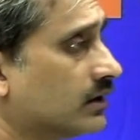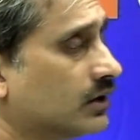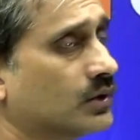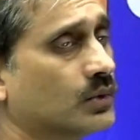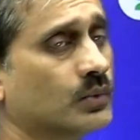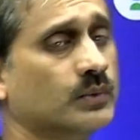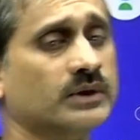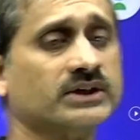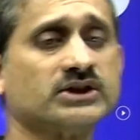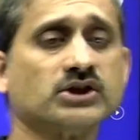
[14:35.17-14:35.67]

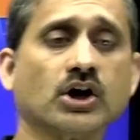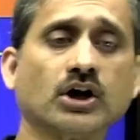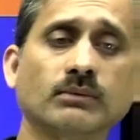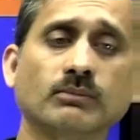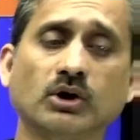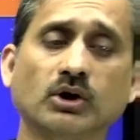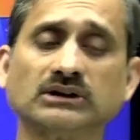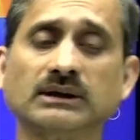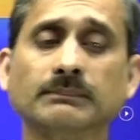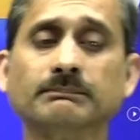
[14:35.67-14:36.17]
We talk
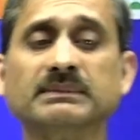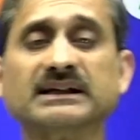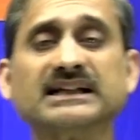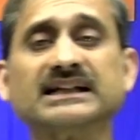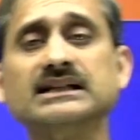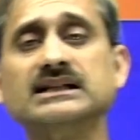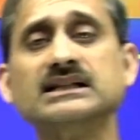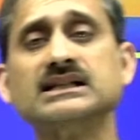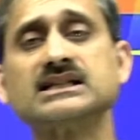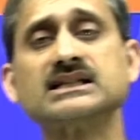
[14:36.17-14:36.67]
about the
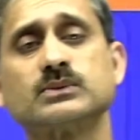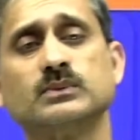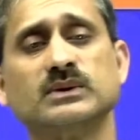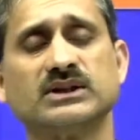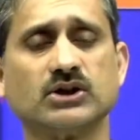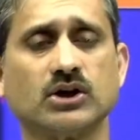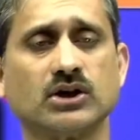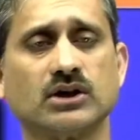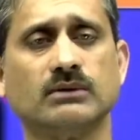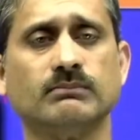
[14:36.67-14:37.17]
pickles, we
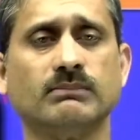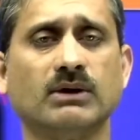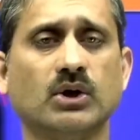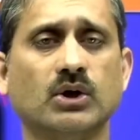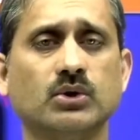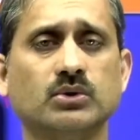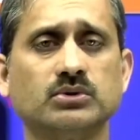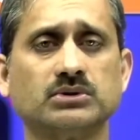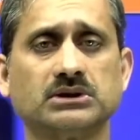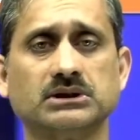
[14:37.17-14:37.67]
talk
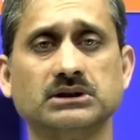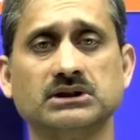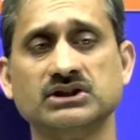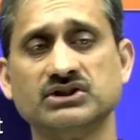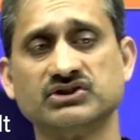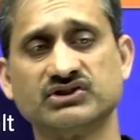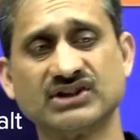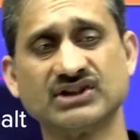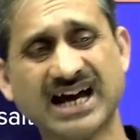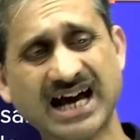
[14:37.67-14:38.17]
about
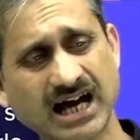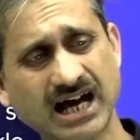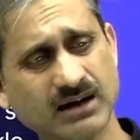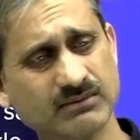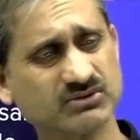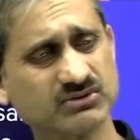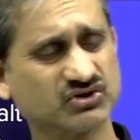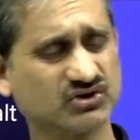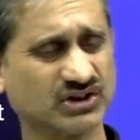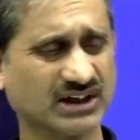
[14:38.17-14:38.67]

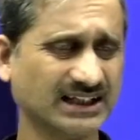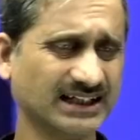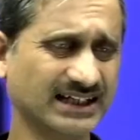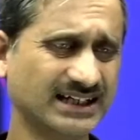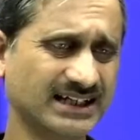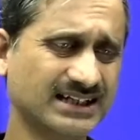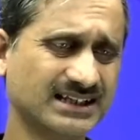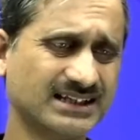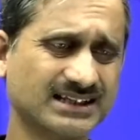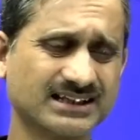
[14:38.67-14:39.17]
jams,
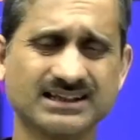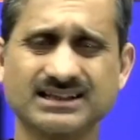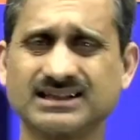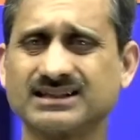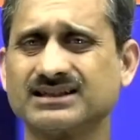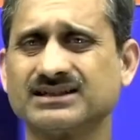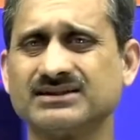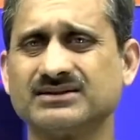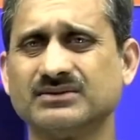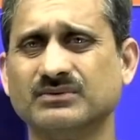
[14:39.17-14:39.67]
jellies,
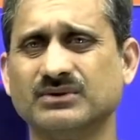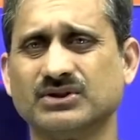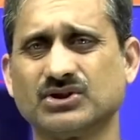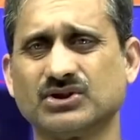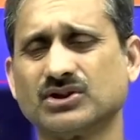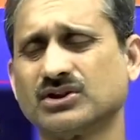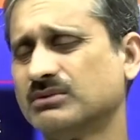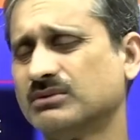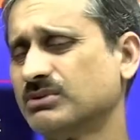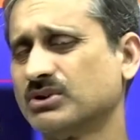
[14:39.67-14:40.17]
we
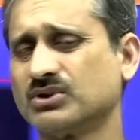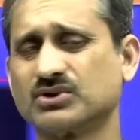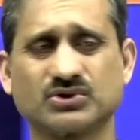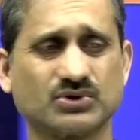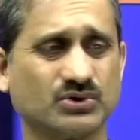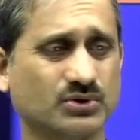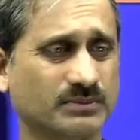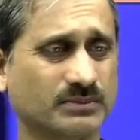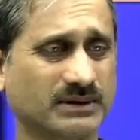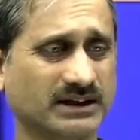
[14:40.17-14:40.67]
talk about
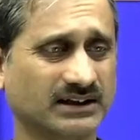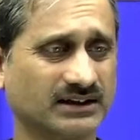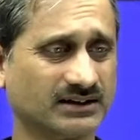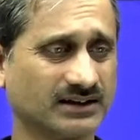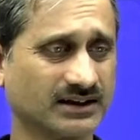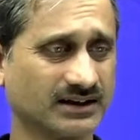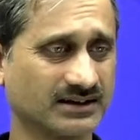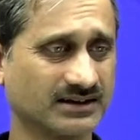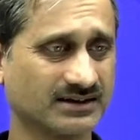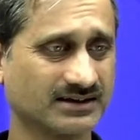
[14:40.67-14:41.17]
so many
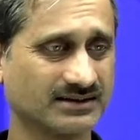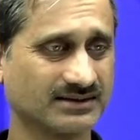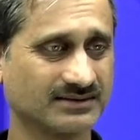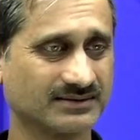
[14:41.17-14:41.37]
things.